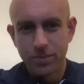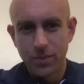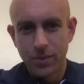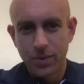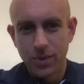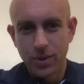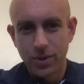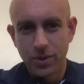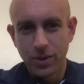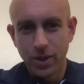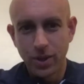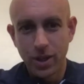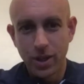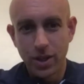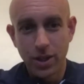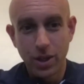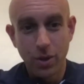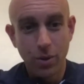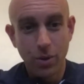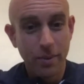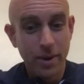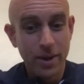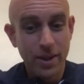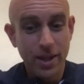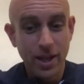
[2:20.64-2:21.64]
So you
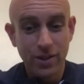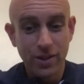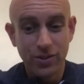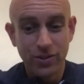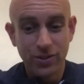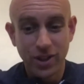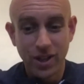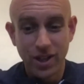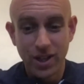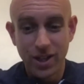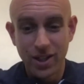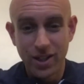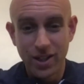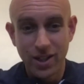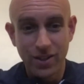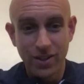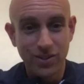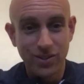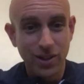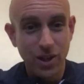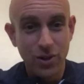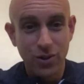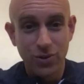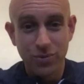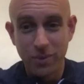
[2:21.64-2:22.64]
know what, mate, that's
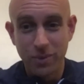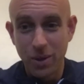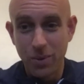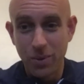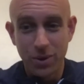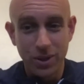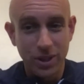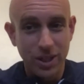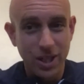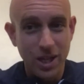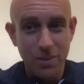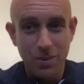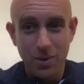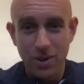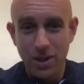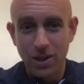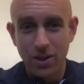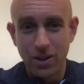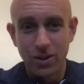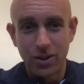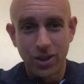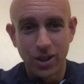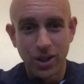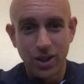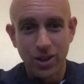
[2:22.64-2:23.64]
loads for me. I won't keep any
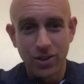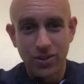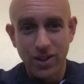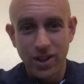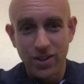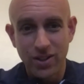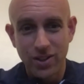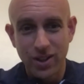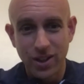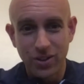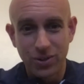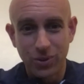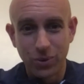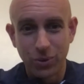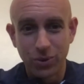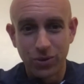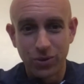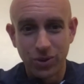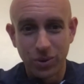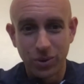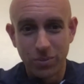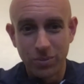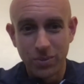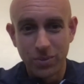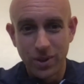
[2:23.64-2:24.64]
longer because that's
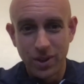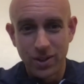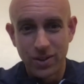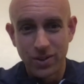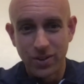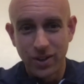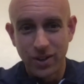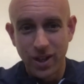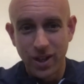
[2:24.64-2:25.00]
awesome. And